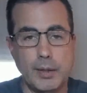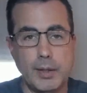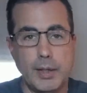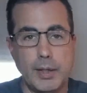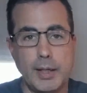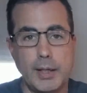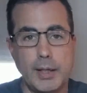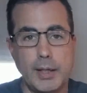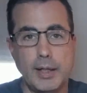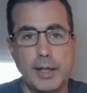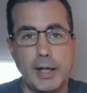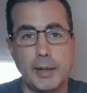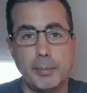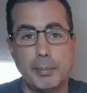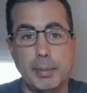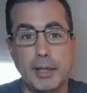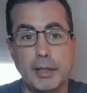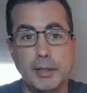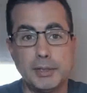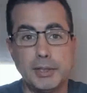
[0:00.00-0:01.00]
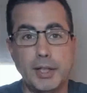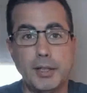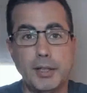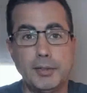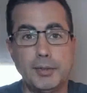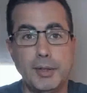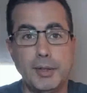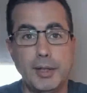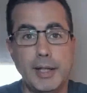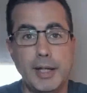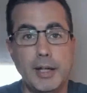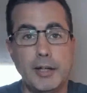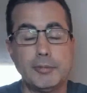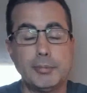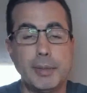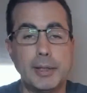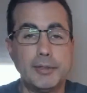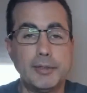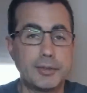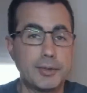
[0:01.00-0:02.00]
And I apologize right now if
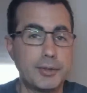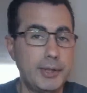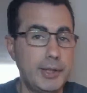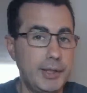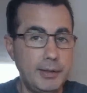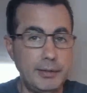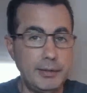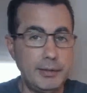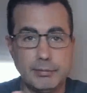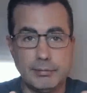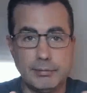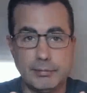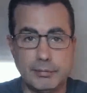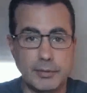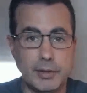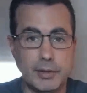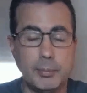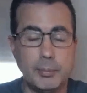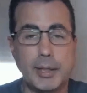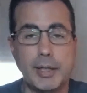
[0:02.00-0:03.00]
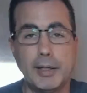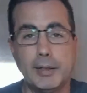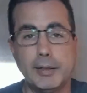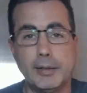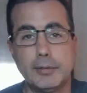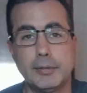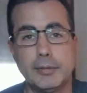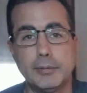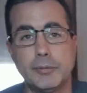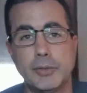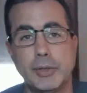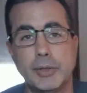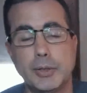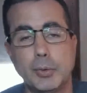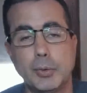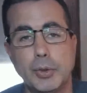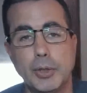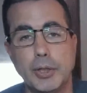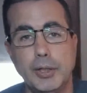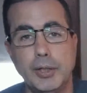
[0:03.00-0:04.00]
my screen on my
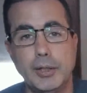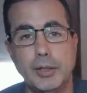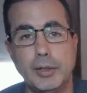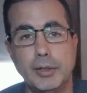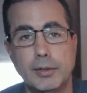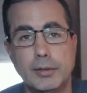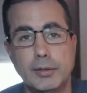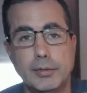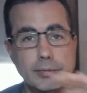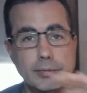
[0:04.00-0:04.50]
recording here